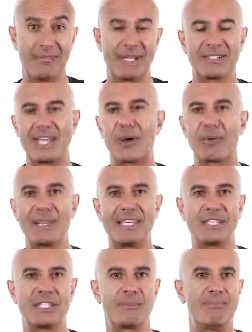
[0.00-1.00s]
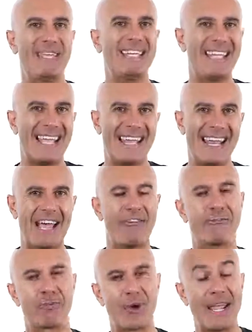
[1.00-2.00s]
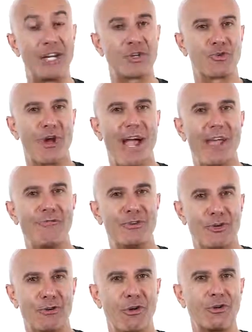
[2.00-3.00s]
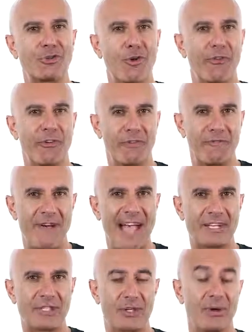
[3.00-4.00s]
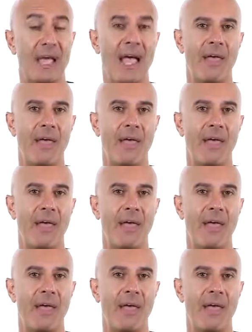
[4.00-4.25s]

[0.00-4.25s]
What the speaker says: because that releases BDNF, brain-derived neurotrophic factor,